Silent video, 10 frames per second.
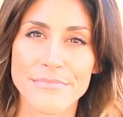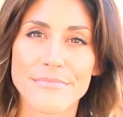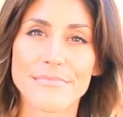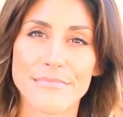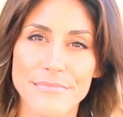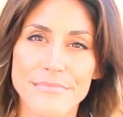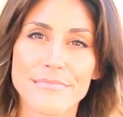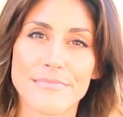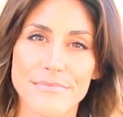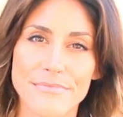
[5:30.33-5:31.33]

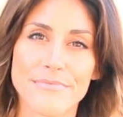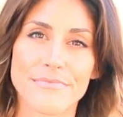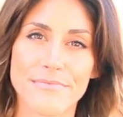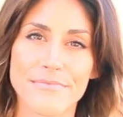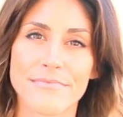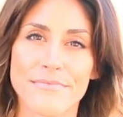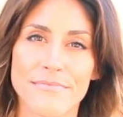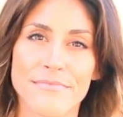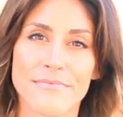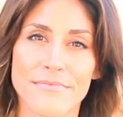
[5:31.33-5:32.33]

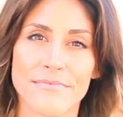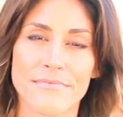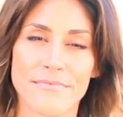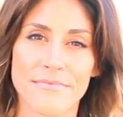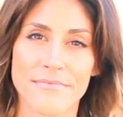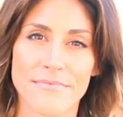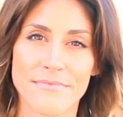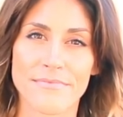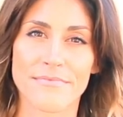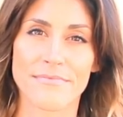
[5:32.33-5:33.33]

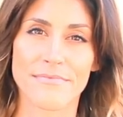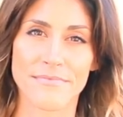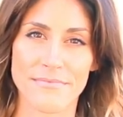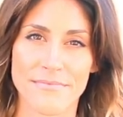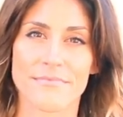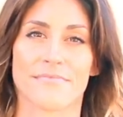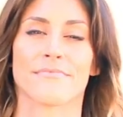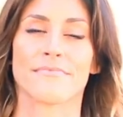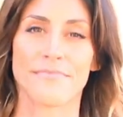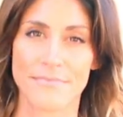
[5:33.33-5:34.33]

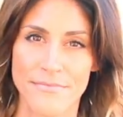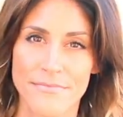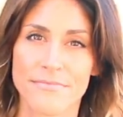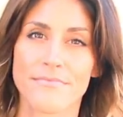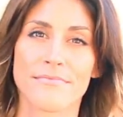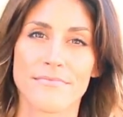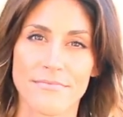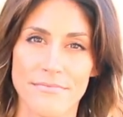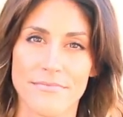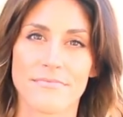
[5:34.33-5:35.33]

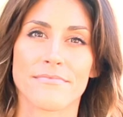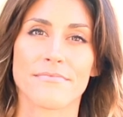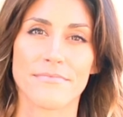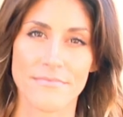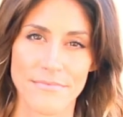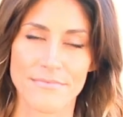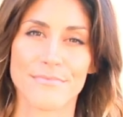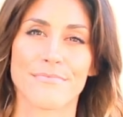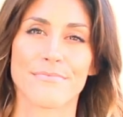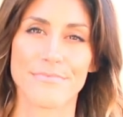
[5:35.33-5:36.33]

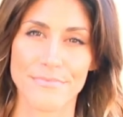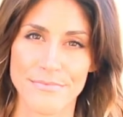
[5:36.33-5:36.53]
(not speaking)